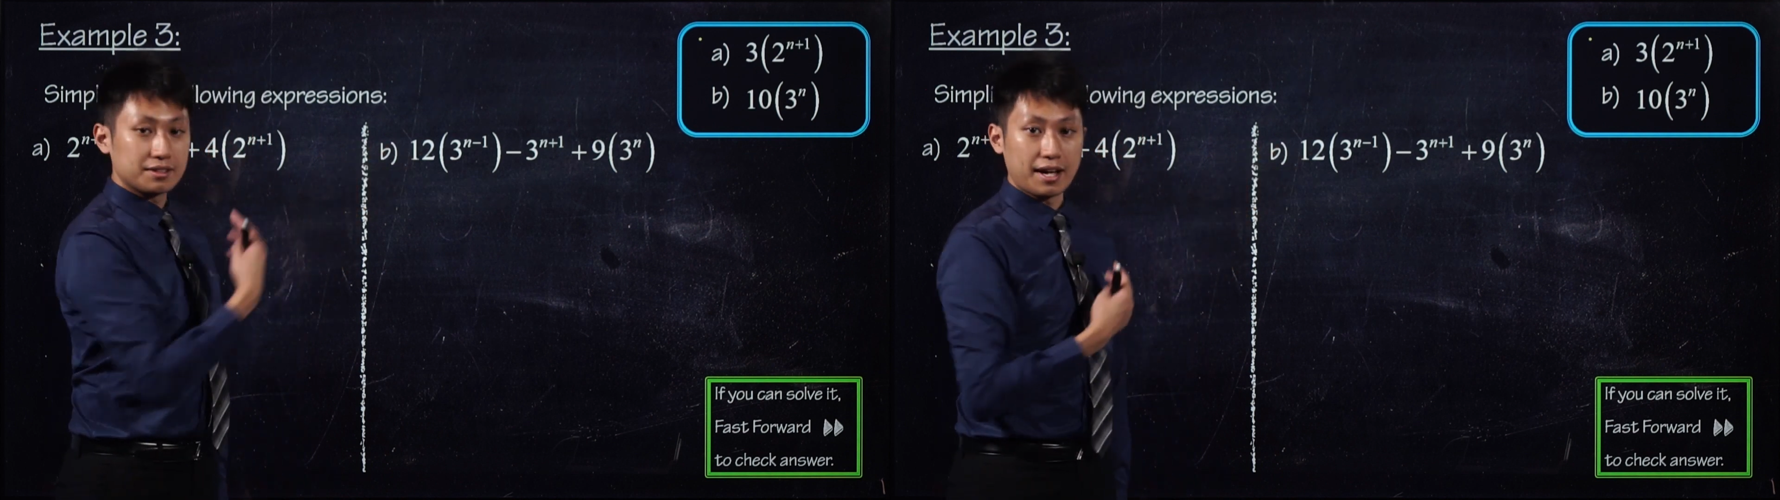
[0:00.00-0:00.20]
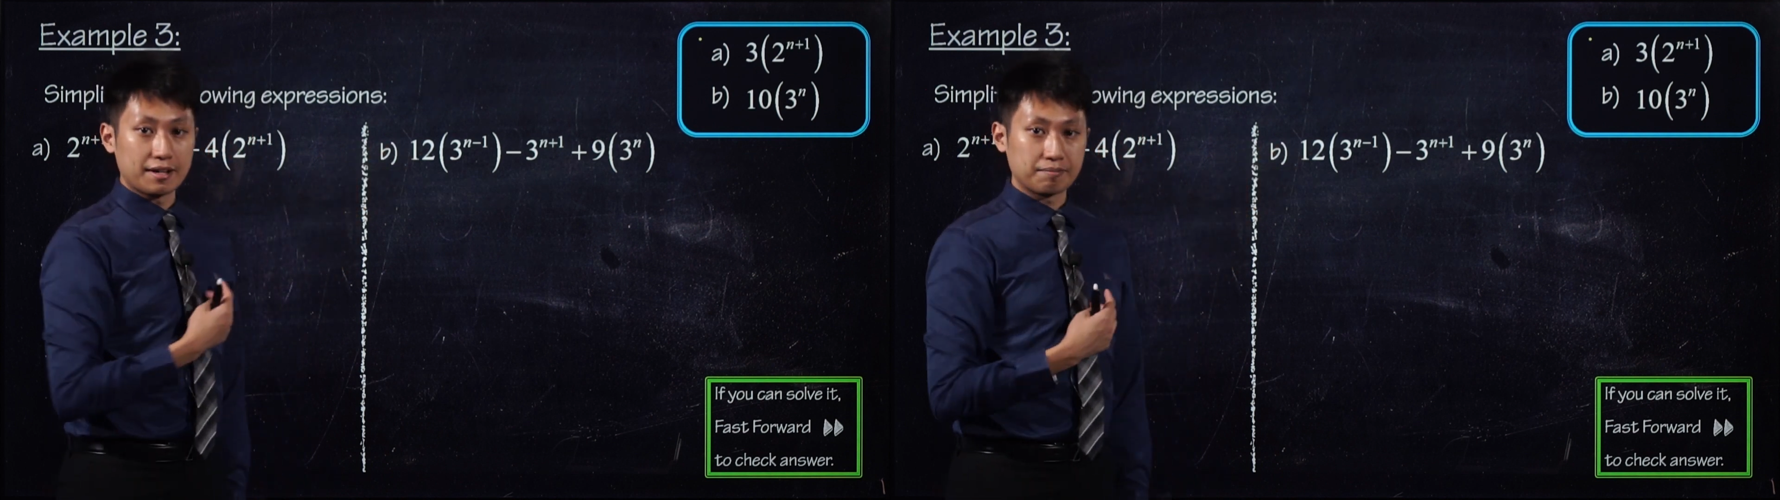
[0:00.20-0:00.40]

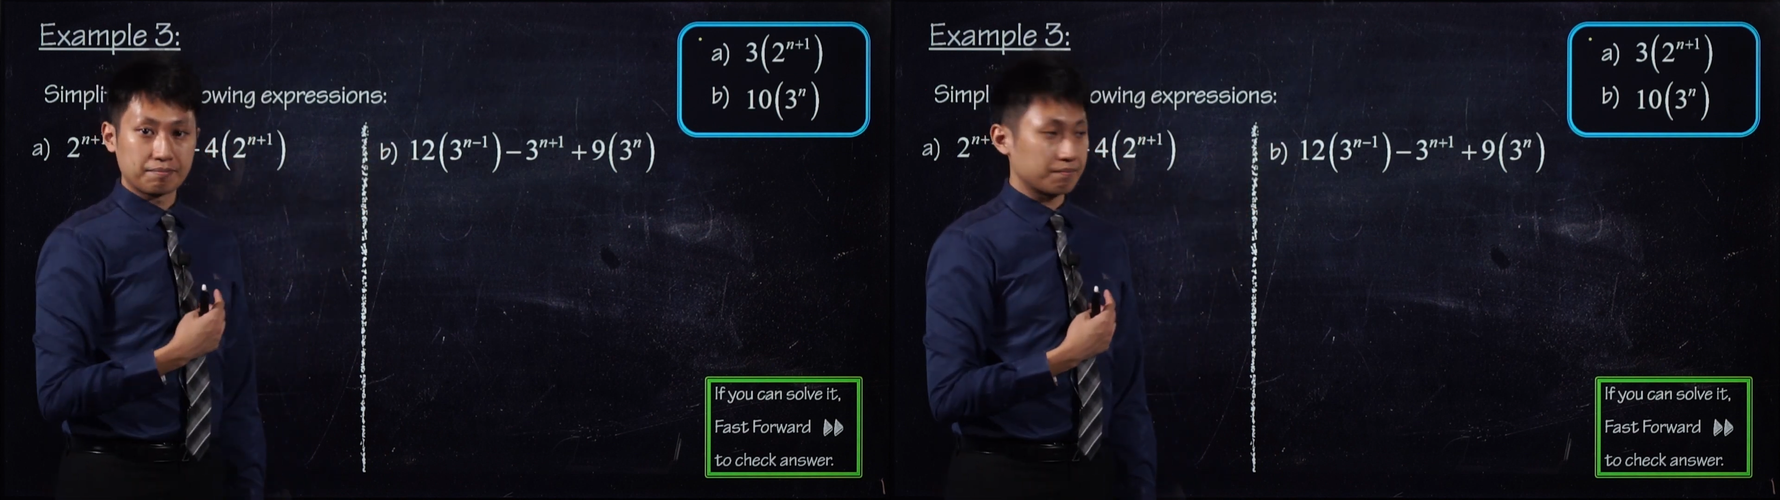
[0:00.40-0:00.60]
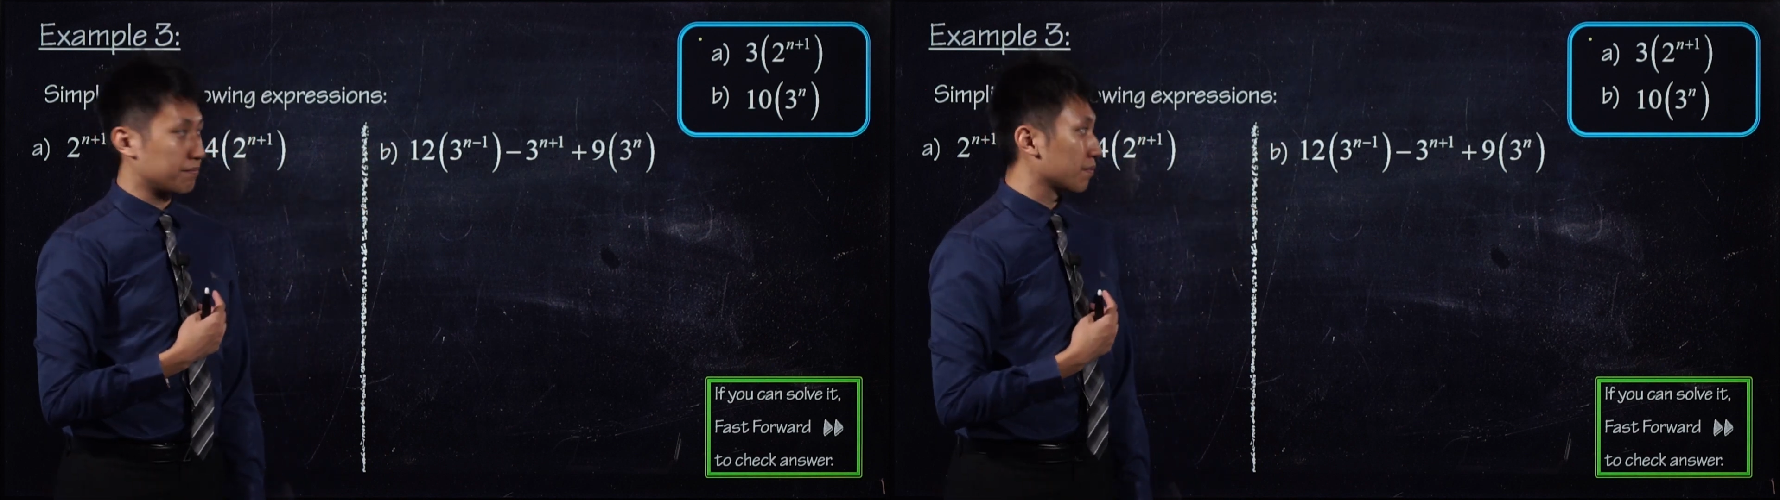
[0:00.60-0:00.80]
there.
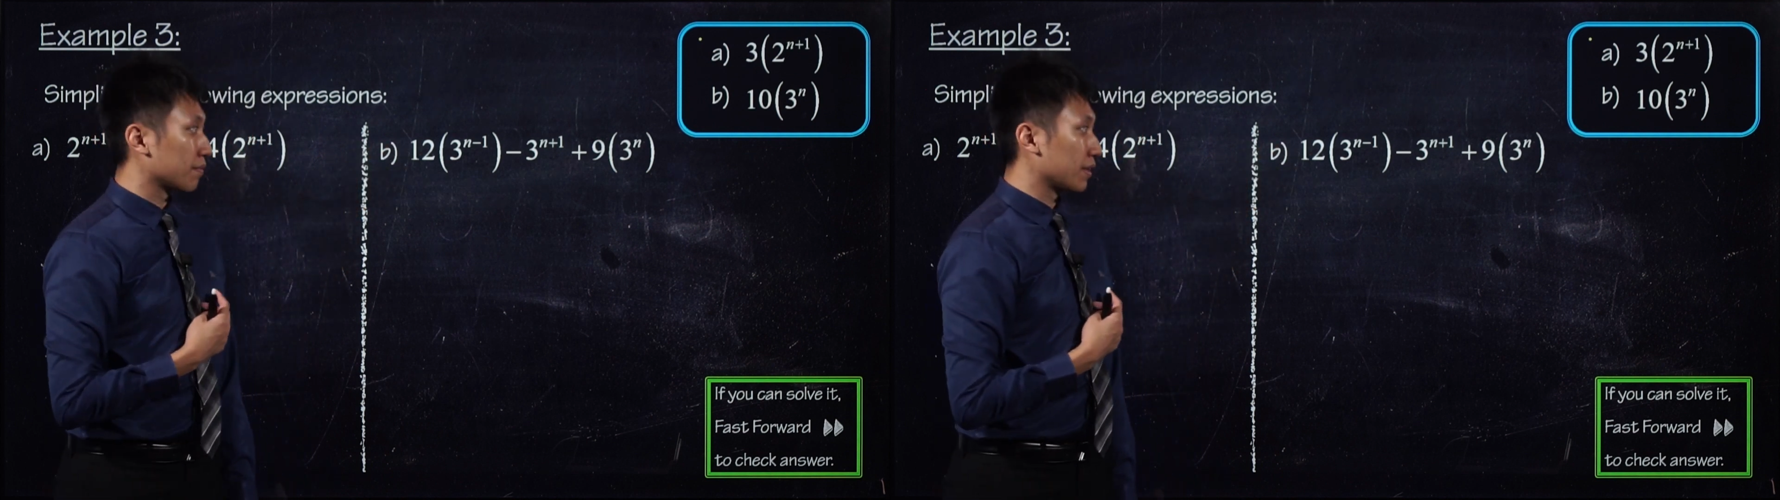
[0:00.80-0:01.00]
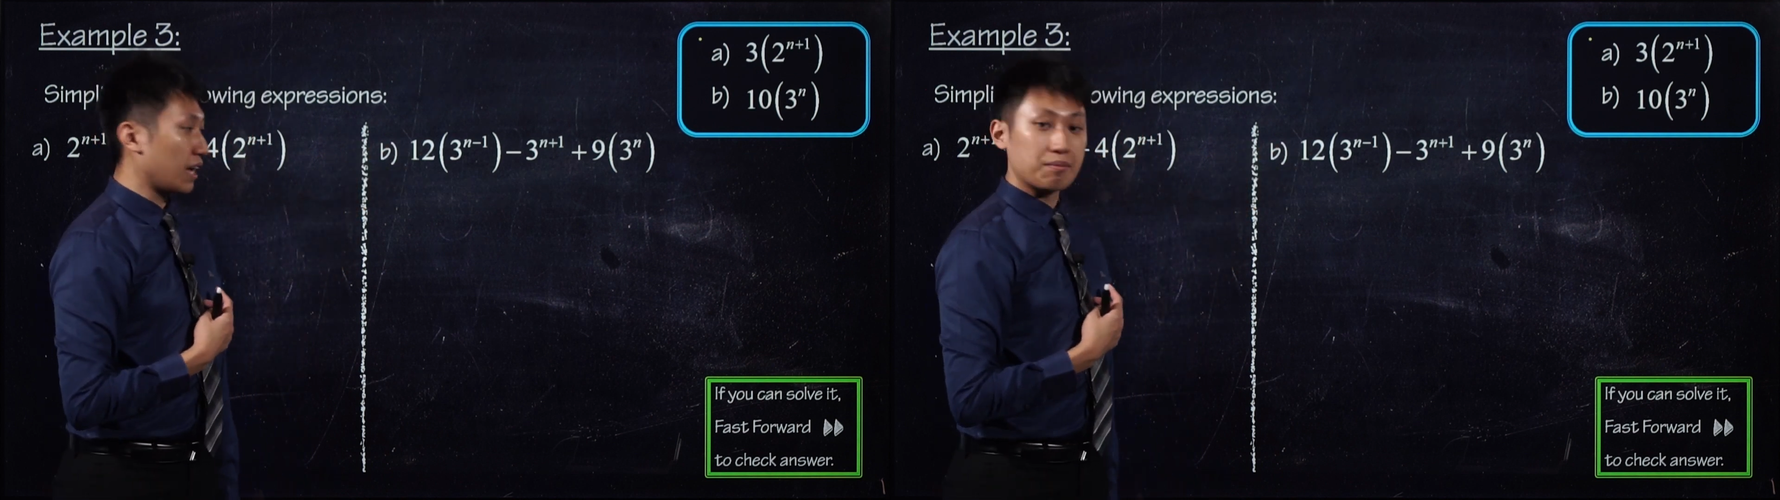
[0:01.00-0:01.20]

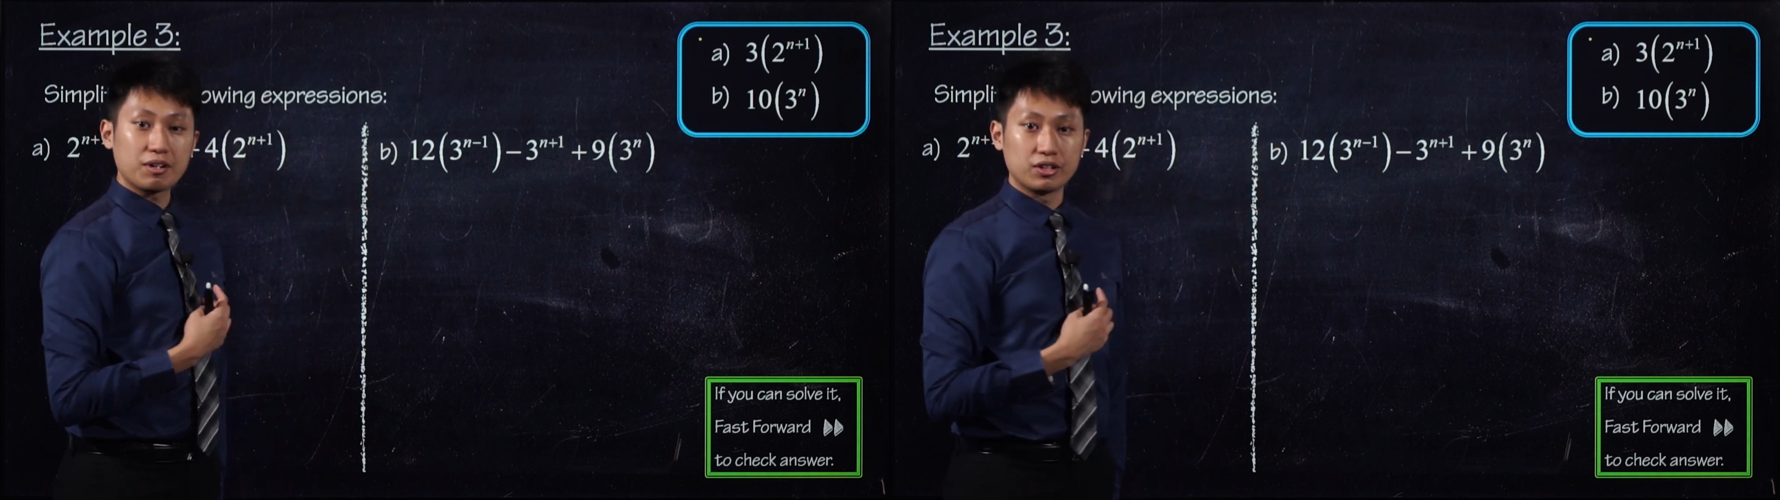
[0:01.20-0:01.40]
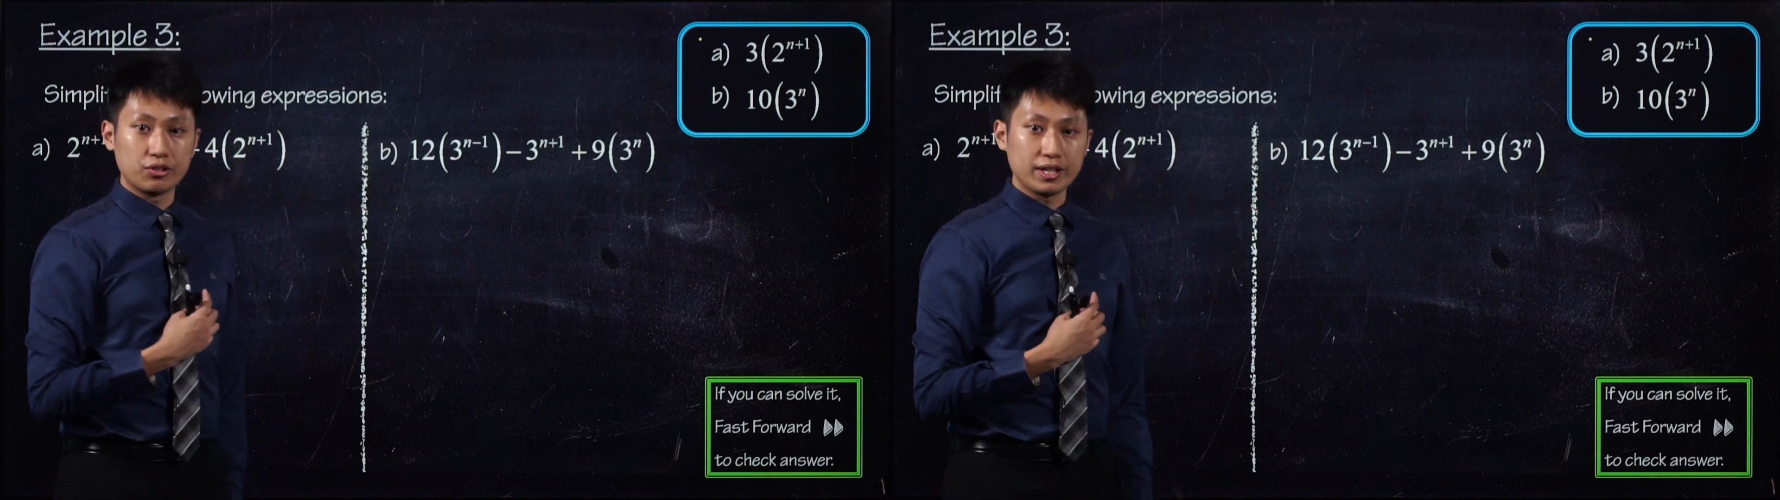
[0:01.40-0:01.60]
I'm
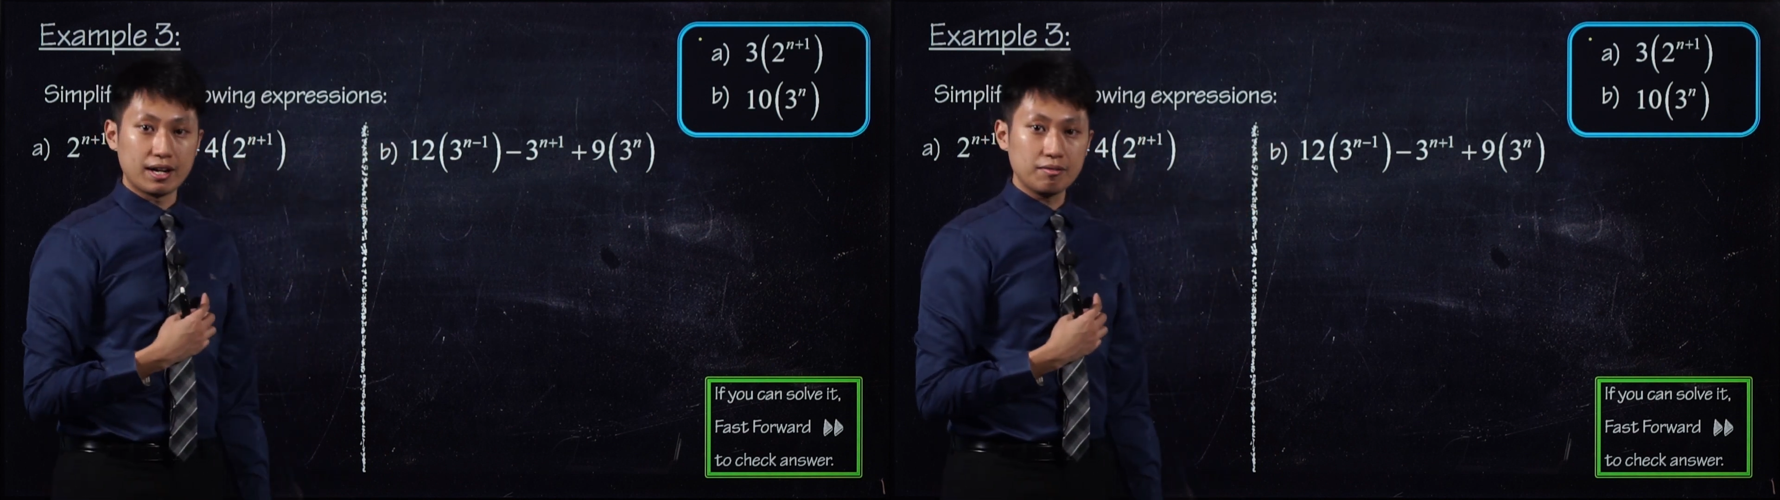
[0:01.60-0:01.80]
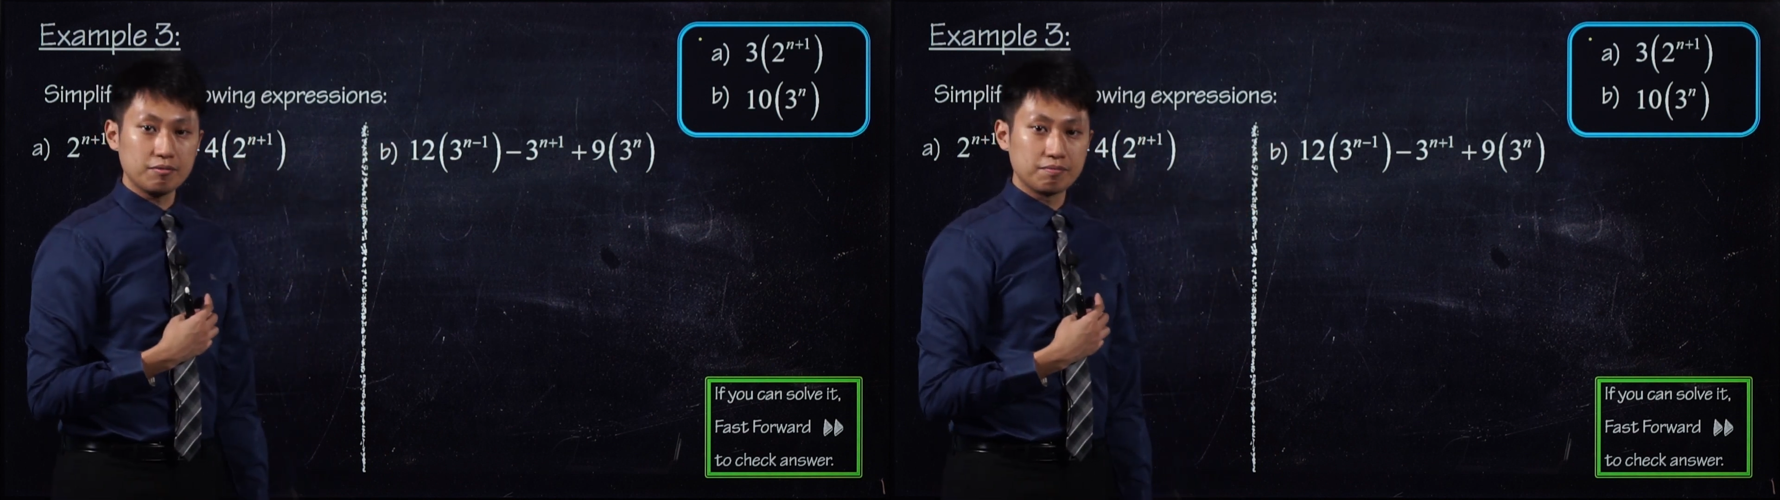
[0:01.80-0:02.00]
going to do it
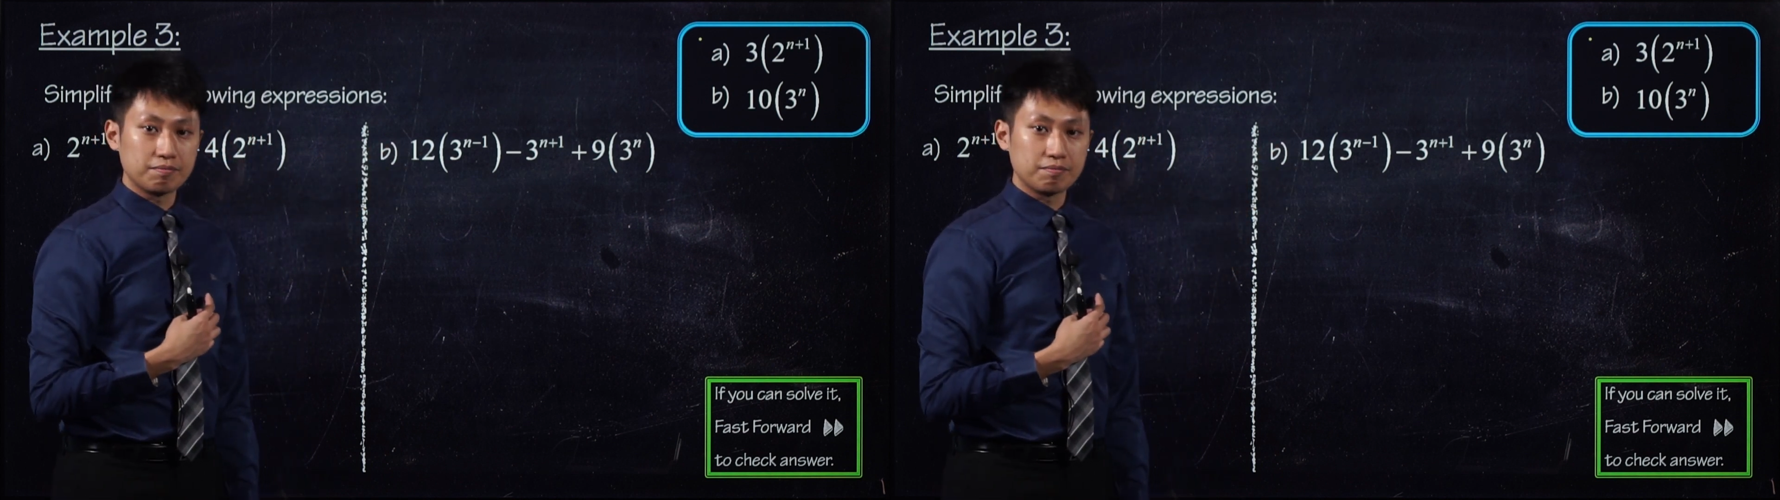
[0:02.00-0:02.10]
now.